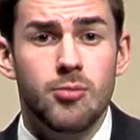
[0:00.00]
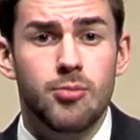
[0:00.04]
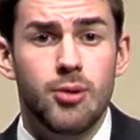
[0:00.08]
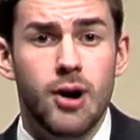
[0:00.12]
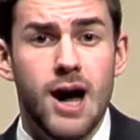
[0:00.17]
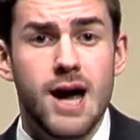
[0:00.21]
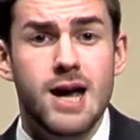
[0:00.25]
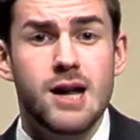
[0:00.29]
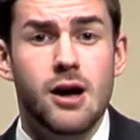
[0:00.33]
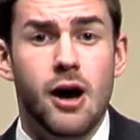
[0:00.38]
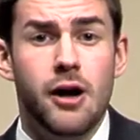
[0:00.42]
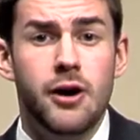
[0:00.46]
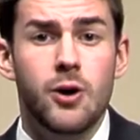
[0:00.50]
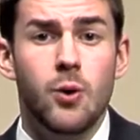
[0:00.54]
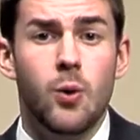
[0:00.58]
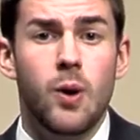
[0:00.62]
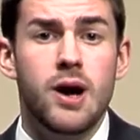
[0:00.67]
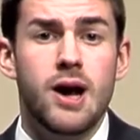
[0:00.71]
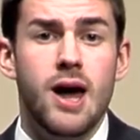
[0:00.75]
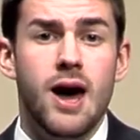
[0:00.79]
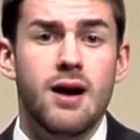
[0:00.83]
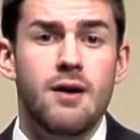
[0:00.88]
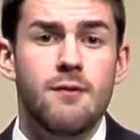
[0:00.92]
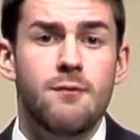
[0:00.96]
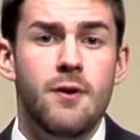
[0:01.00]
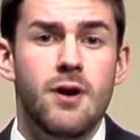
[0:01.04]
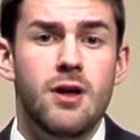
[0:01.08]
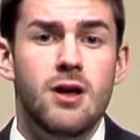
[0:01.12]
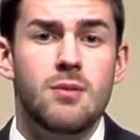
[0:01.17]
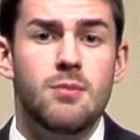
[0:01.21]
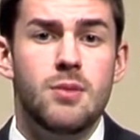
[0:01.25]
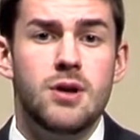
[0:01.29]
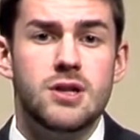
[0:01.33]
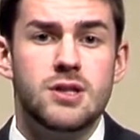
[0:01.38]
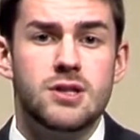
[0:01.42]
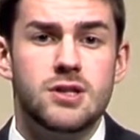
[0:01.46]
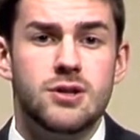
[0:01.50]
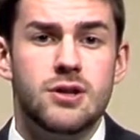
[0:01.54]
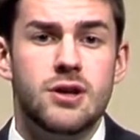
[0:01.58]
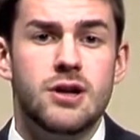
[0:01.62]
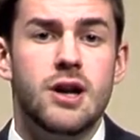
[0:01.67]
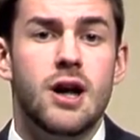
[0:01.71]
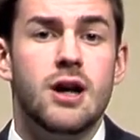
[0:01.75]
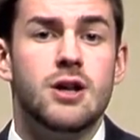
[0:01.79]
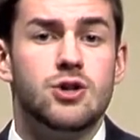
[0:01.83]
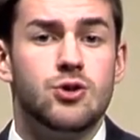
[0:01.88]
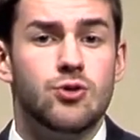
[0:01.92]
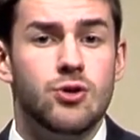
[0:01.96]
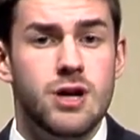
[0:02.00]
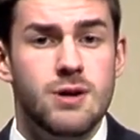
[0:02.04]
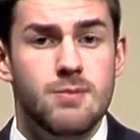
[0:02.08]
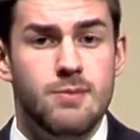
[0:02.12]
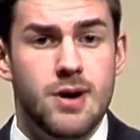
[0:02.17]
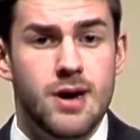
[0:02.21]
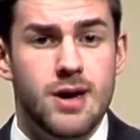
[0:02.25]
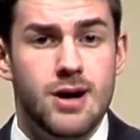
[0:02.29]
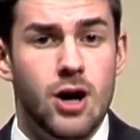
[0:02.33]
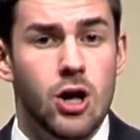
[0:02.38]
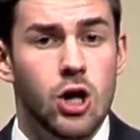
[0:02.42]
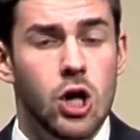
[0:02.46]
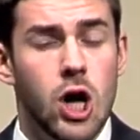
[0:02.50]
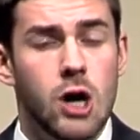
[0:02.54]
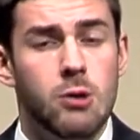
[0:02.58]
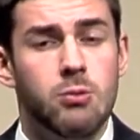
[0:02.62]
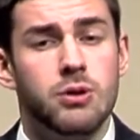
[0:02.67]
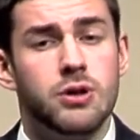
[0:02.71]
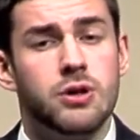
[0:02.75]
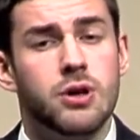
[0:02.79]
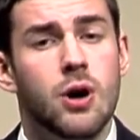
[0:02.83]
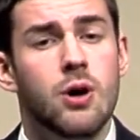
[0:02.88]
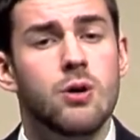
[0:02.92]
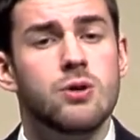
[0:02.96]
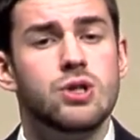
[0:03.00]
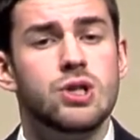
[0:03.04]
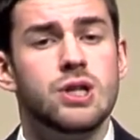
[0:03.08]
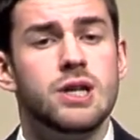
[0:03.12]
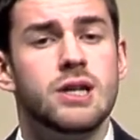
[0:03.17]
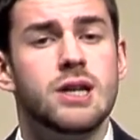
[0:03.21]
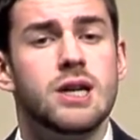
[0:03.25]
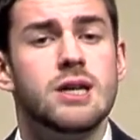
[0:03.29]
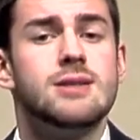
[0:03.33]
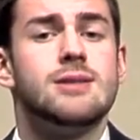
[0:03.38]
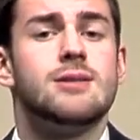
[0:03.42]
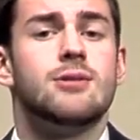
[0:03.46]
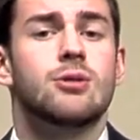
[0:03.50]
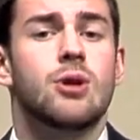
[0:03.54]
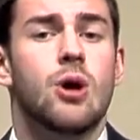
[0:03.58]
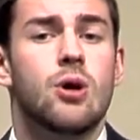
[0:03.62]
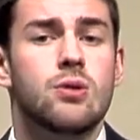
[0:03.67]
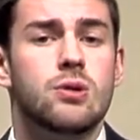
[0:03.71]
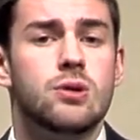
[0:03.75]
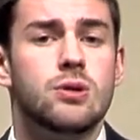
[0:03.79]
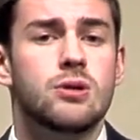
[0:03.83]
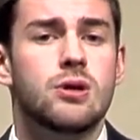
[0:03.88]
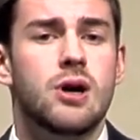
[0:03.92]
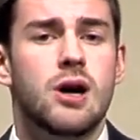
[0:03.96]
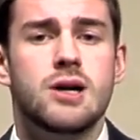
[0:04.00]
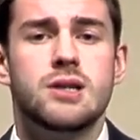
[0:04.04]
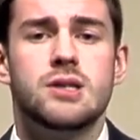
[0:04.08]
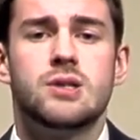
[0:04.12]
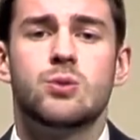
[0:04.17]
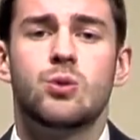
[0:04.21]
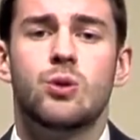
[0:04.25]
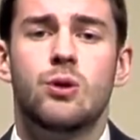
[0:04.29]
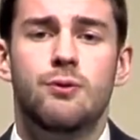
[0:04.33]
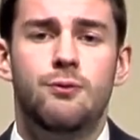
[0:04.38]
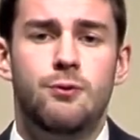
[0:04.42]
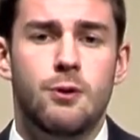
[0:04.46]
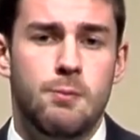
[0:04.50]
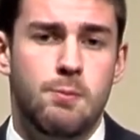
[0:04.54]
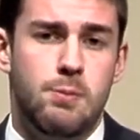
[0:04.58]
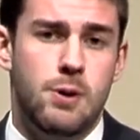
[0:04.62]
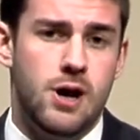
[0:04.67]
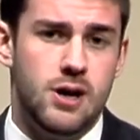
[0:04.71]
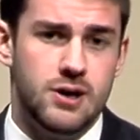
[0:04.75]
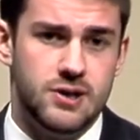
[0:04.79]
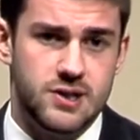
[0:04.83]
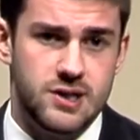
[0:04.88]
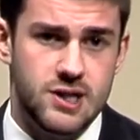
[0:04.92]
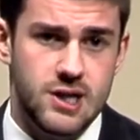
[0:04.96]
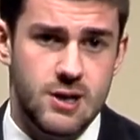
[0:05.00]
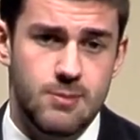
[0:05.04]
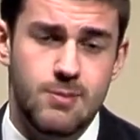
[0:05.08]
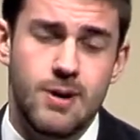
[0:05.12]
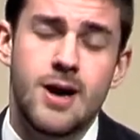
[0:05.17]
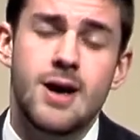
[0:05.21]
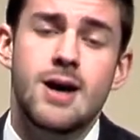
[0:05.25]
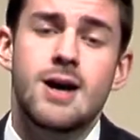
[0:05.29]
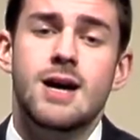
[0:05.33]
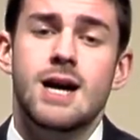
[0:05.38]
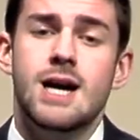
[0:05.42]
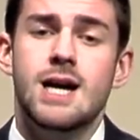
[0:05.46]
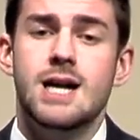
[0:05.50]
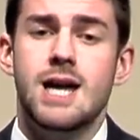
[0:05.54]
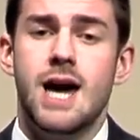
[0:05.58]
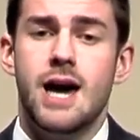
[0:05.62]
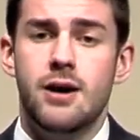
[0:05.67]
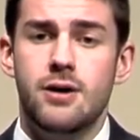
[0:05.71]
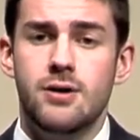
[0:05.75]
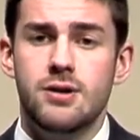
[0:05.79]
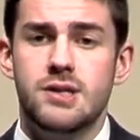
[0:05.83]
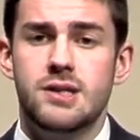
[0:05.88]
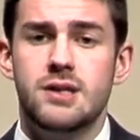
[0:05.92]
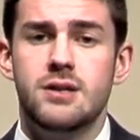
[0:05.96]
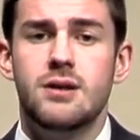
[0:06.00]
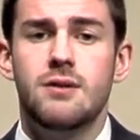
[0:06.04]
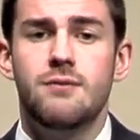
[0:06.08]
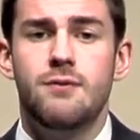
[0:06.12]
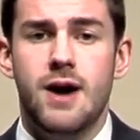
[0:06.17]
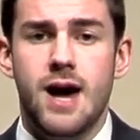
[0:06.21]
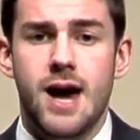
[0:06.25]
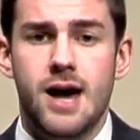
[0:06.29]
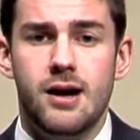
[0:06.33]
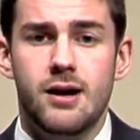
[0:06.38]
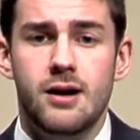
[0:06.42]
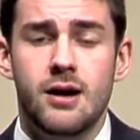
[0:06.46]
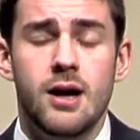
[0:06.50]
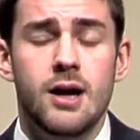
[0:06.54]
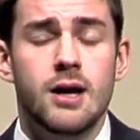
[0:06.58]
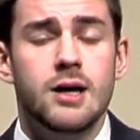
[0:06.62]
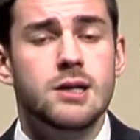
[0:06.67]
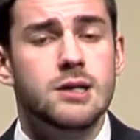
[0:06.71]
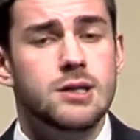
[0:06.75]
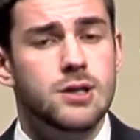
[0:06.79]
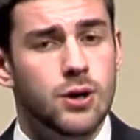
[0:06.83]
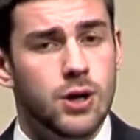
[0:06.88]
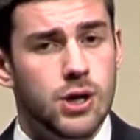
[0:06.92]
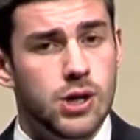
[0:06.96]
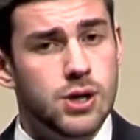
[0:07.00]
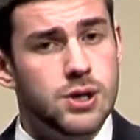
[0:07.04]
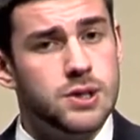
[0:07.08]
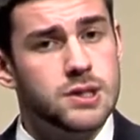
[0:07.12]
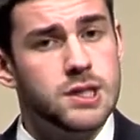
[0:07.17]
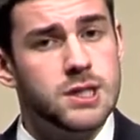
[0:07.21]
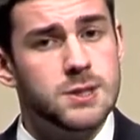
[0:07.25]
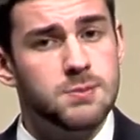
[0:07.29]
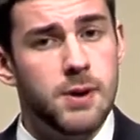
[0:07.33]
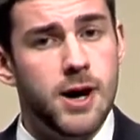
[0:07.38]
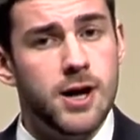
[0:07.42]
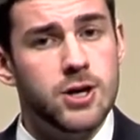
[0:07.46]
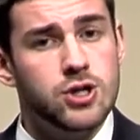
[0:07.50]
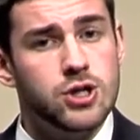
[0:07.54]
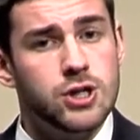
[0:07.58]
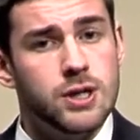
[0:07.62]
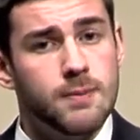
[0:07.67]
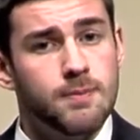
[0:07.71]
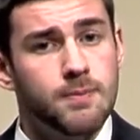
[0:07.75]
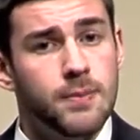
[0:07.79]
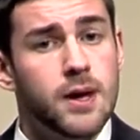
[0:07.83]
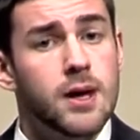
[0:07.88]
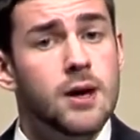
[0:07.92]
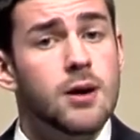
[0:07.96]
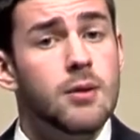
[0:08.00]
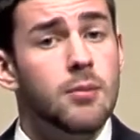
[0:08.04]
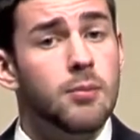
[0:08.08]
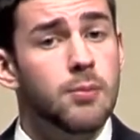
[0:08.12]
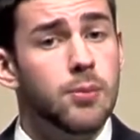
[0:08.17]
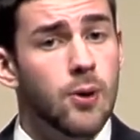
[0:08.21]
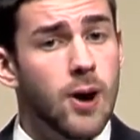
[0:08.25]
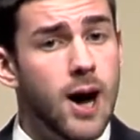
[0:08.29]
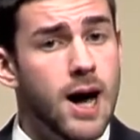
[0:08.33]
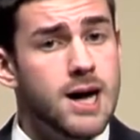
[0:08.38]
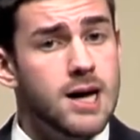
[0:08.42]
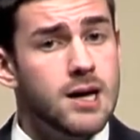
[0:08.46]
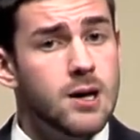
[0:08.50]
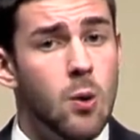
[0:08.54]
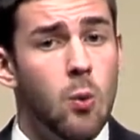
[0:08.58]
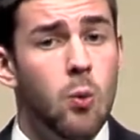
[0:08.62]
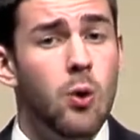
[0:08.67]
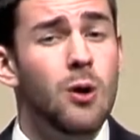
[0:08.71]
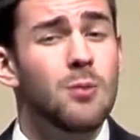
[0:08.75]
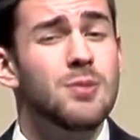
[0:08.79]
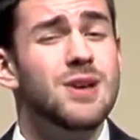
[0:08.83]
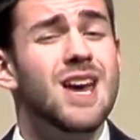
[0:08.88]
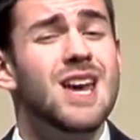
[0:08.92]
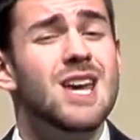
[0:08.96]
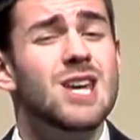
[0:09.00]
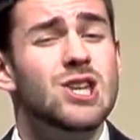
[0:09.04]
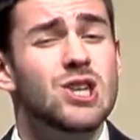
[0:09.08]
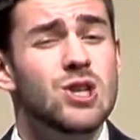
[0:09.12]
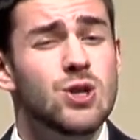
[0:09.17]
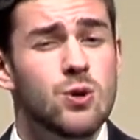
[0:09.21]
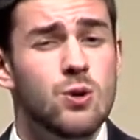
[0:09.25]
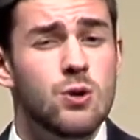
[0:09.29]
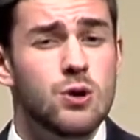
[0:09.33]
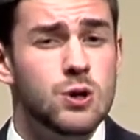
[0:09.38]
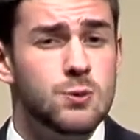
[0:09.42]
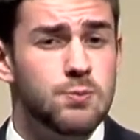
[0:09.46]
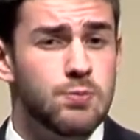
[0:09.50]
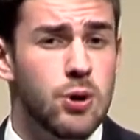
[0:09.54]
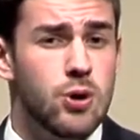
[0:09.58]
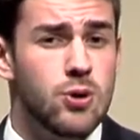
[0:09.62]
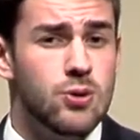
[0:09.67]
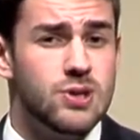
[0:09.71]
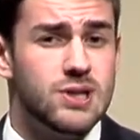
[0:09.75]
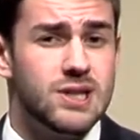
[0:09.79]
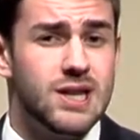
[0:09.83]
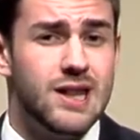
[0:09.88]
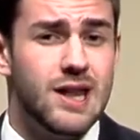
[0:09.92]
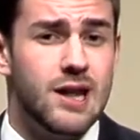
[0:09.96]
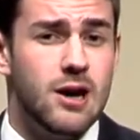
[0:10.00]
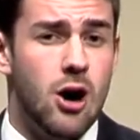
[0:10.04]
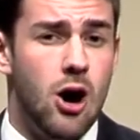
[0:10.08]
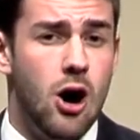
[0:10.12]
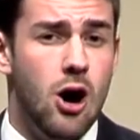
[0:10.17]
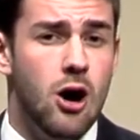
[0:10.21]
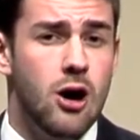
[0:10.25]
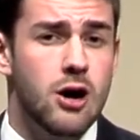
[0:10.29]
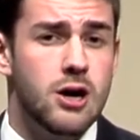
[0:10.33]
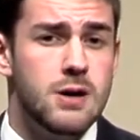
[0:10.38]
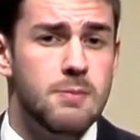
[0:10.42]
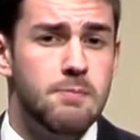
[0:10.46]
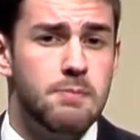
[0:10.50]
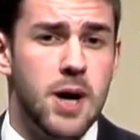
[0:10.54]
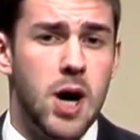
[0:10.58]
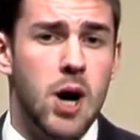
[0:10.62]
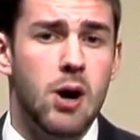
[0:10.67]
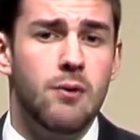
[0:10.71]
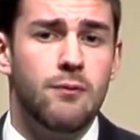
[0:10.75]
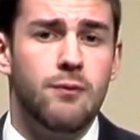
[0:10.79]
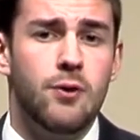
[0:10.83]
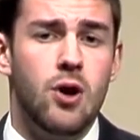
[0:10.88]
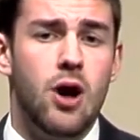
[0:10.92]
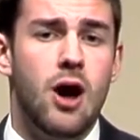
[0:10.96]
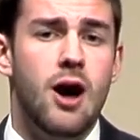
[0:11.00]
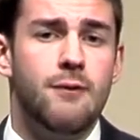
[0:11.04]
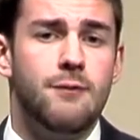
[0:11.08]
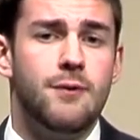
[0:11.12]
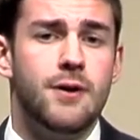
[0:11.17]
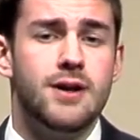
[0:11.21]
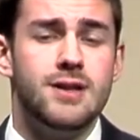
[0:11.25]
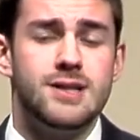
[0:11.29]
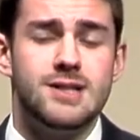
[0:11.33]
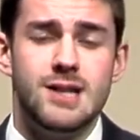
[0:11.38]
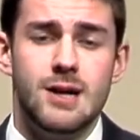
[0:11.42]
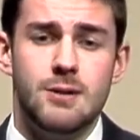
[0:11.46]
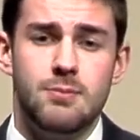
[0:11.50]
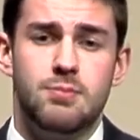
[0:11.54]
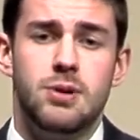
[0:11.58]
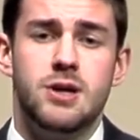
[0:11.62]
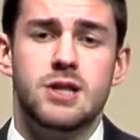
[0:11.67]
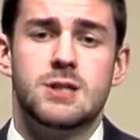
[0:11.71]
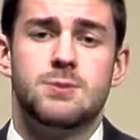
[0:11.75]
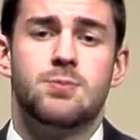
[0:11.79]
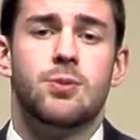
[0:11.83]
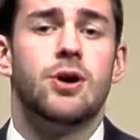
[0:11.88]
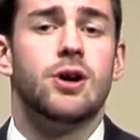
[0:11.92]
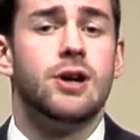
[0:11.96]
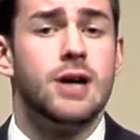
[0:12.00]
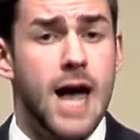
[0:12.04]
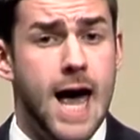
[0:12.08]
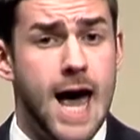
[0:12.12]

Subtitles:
Bryant underwent NFL-administered treatment along with coaching his local high school football team in Henderson, Nevada during the suspension. Bryant will be a huge boost to that already powerful offense that Pittsburgh